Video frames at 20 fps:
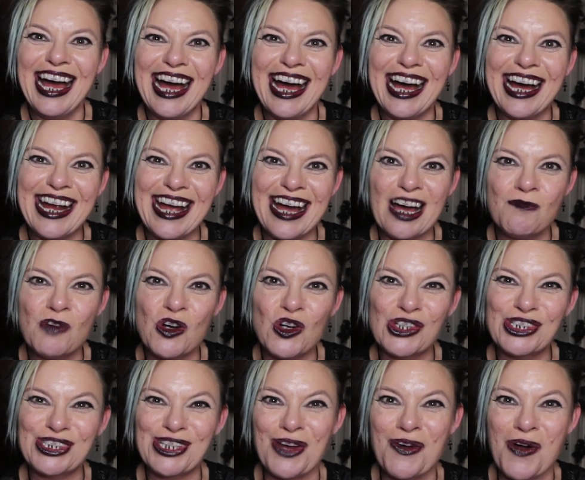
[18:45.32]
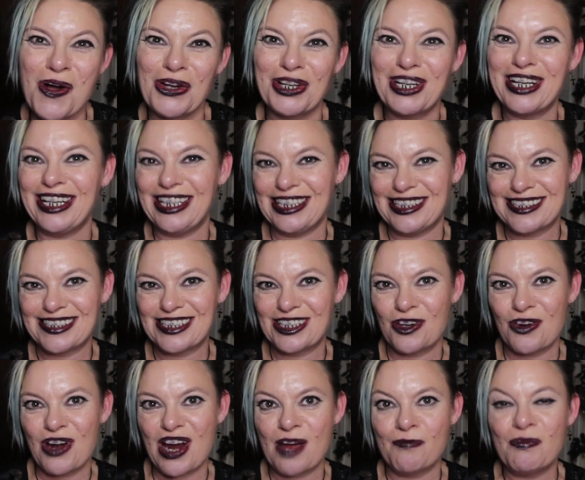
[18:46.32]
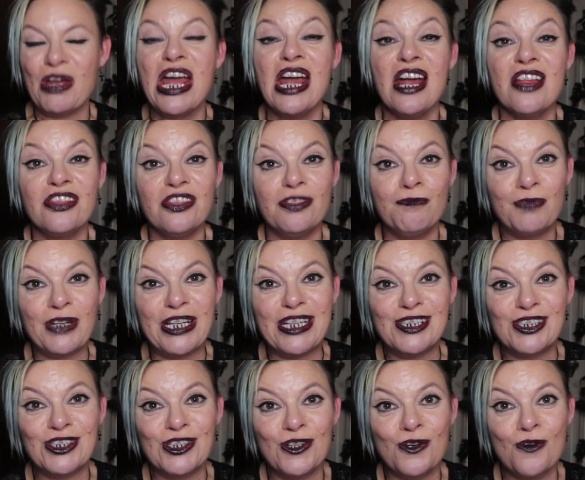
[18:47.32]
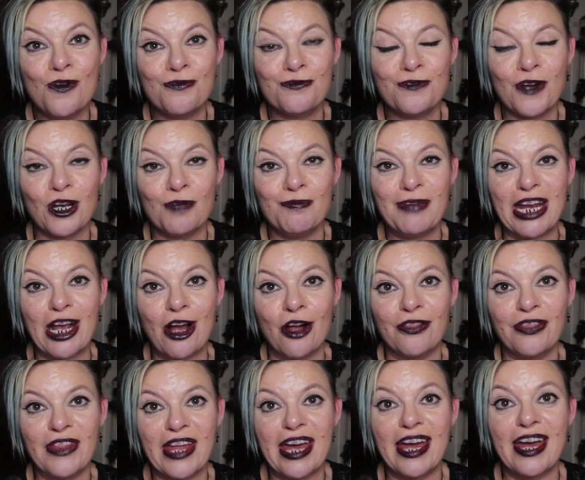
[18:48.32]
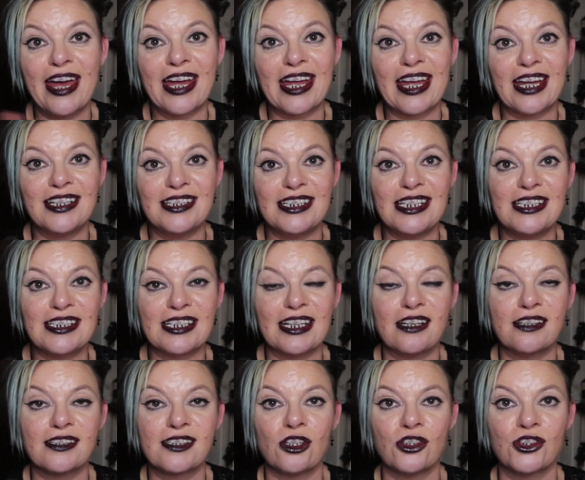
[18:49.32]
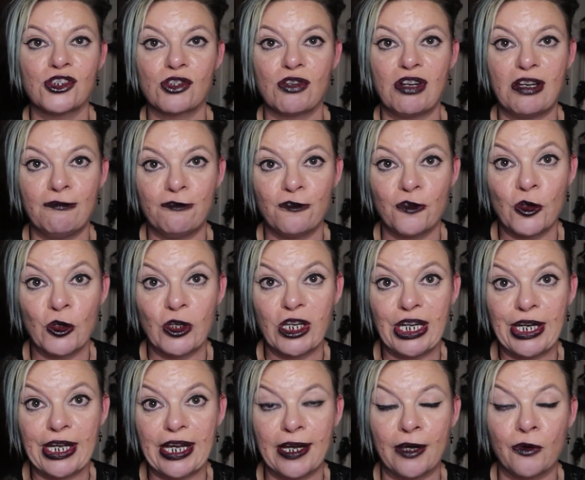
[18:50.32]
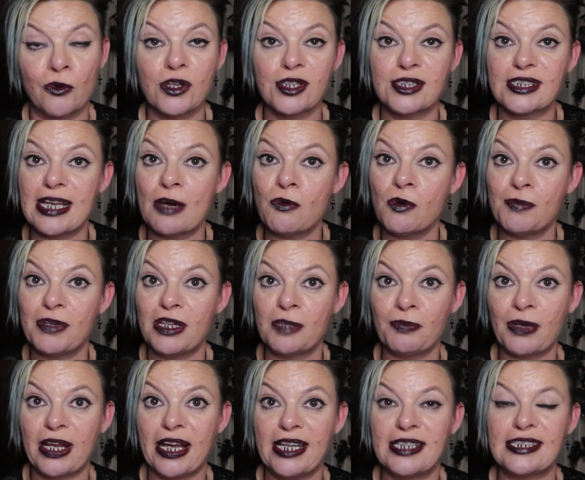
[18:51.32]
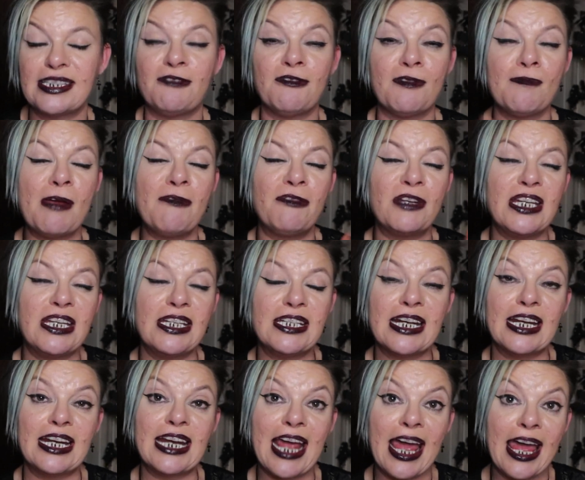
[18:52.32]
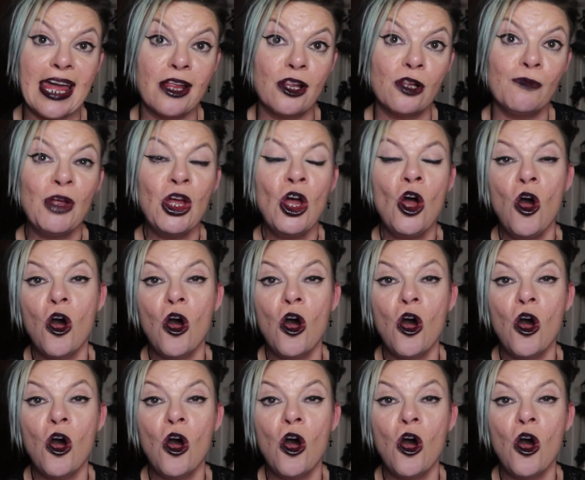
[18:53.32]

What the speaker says: I am also on Instagram. Please do follow me on there. Again, details on screen for you now, because that will be the place. If I'm ever needing any help